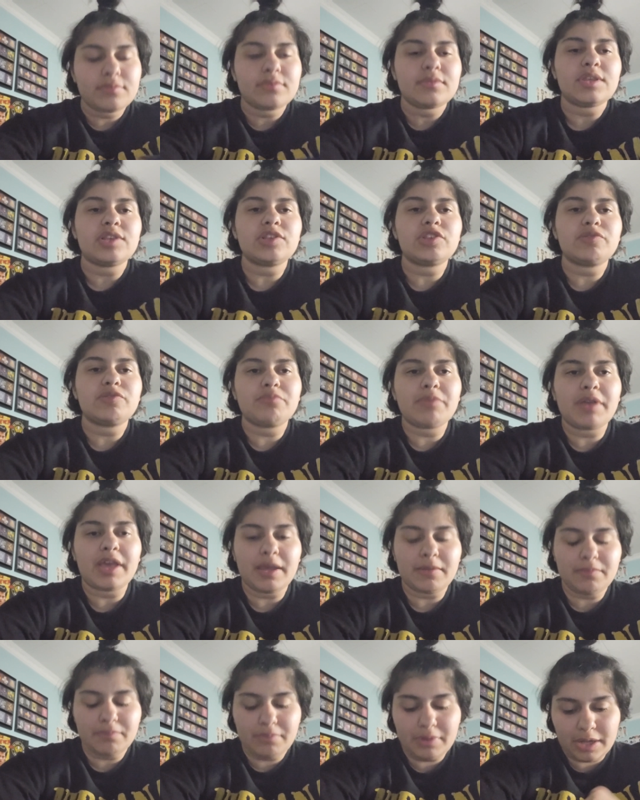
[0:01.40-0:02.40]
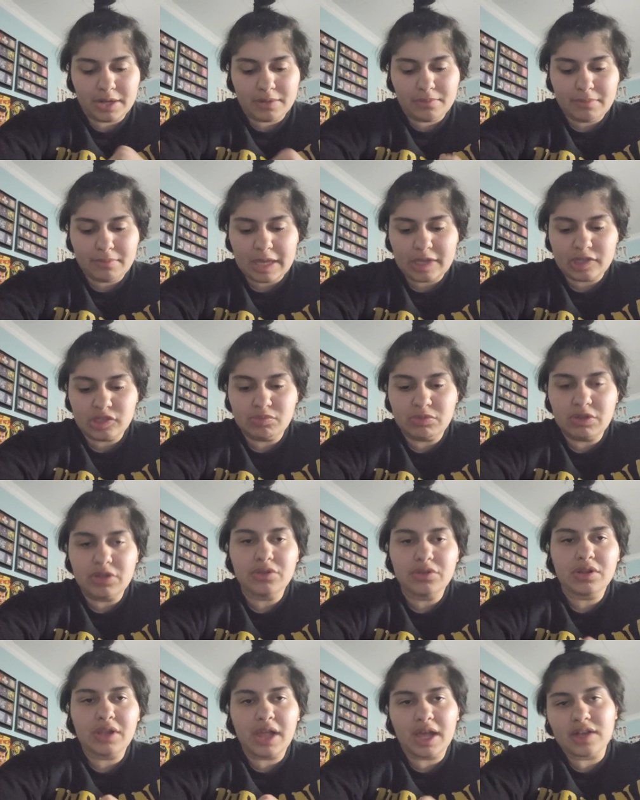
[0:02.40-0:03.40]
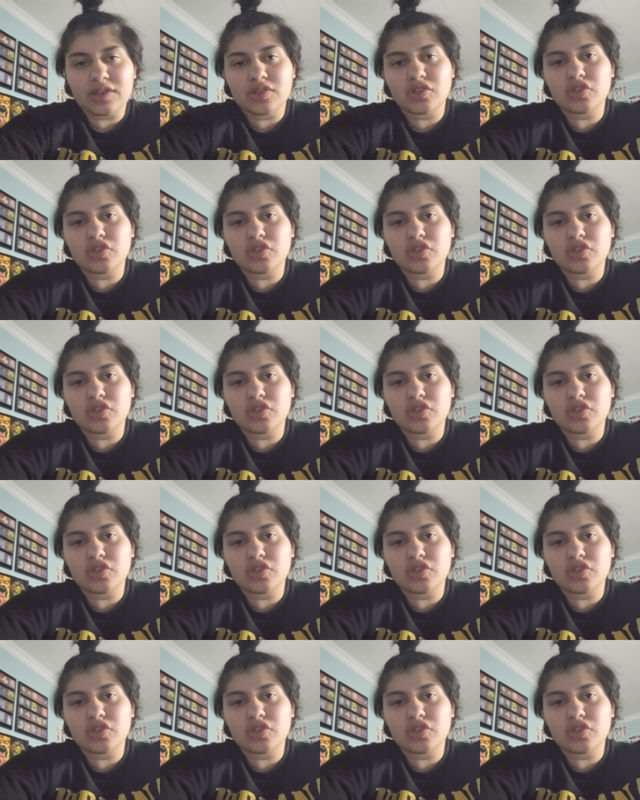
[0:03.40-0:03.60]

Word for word: This man bun makes me look like a